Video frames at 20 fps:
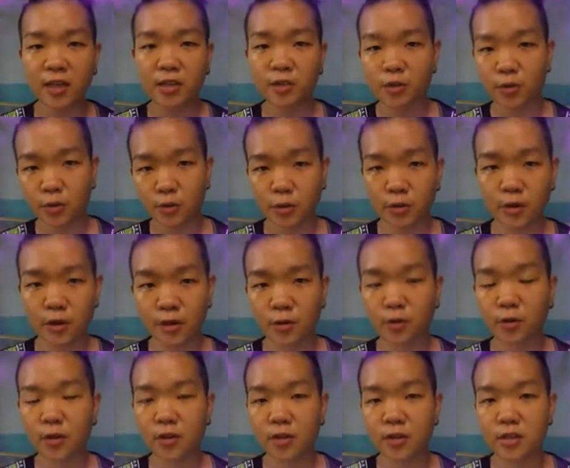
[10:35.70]
and sorting
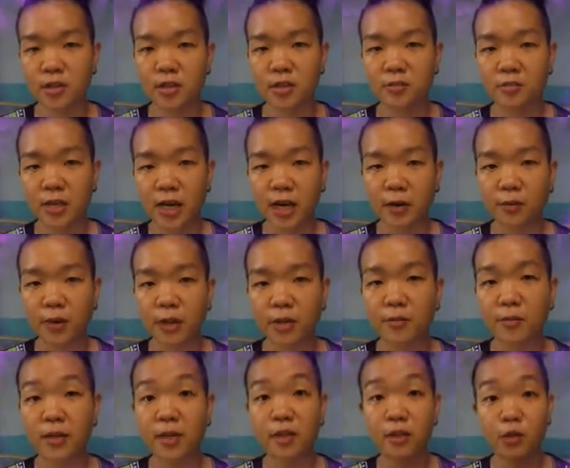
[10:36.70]
organisms, I
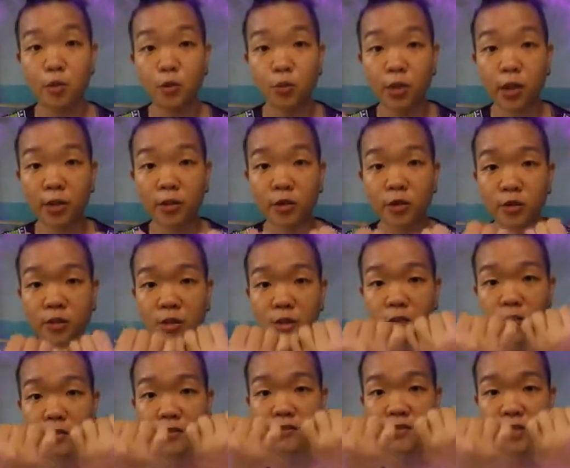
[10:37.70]
recommend that you watch
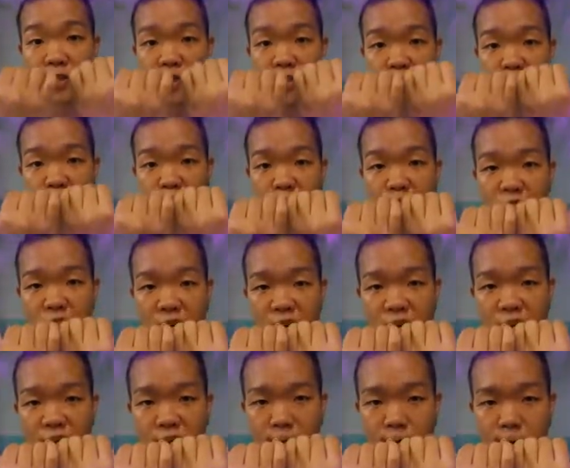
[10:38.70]
these videos right
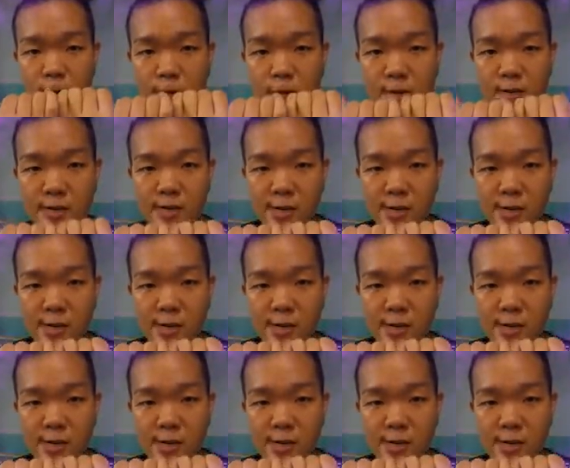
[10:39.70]
here.